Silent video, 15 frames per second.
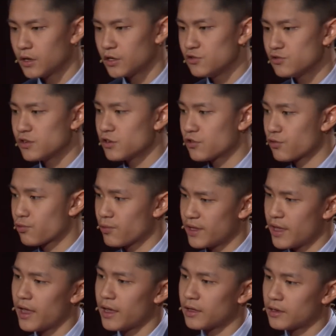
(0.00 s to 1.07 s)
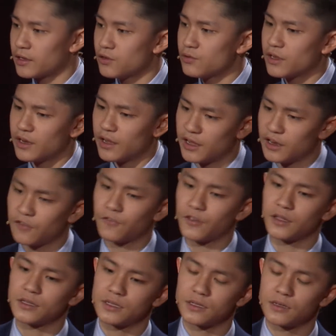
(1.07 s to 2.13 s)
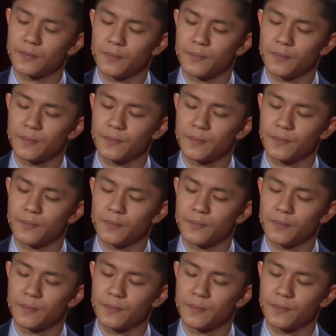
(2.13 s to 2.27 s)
You can create, you can innovate.